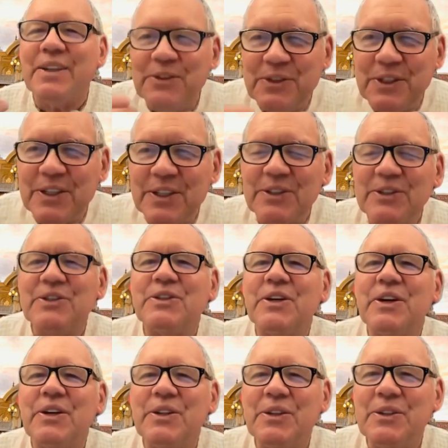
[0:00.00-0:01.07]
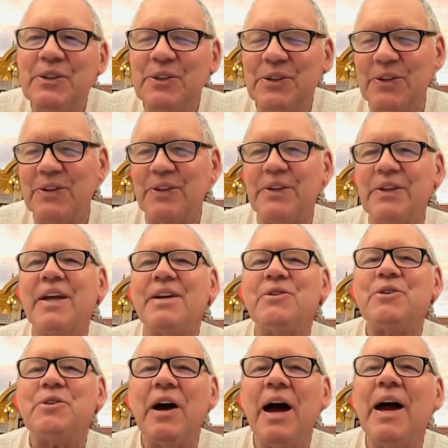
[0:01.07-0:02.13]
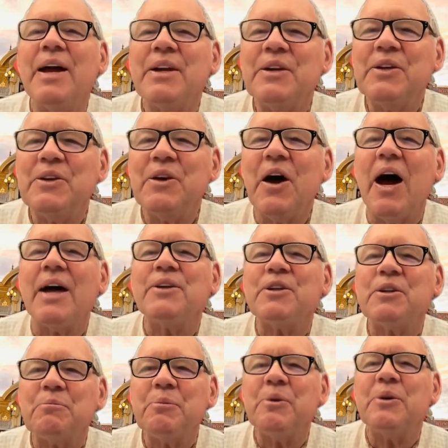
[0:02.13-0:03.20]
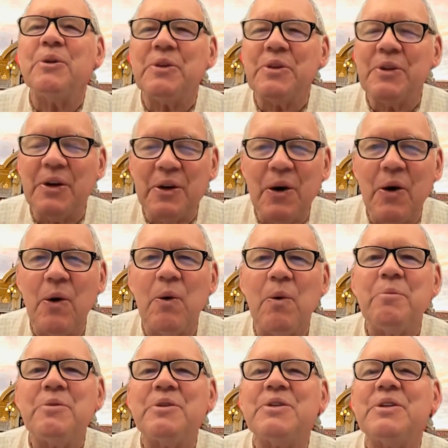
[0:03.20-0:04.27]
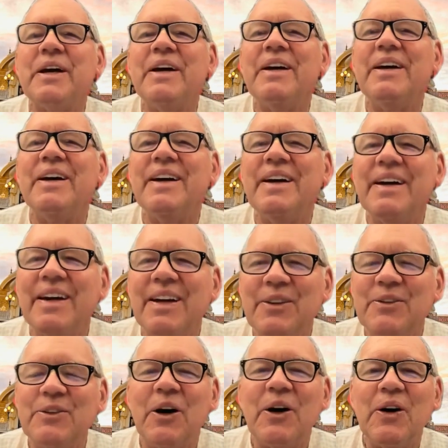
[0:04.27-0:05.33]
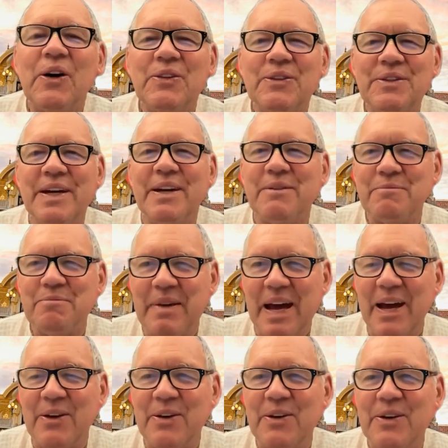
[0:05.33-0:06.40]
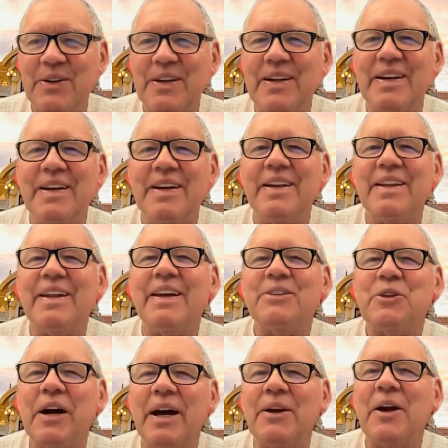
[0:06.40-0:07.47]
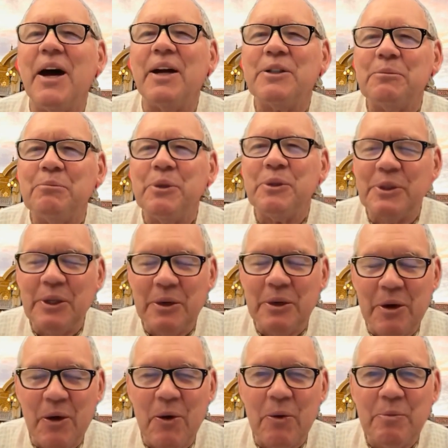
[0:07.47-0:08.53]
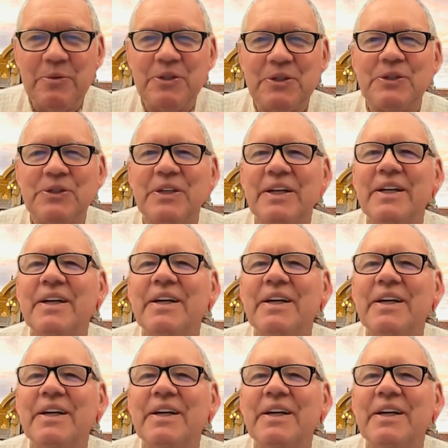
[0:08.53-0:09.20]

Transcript: disillusioned. They try not to put their hopes in dull, dead matter. They try not to put their hopes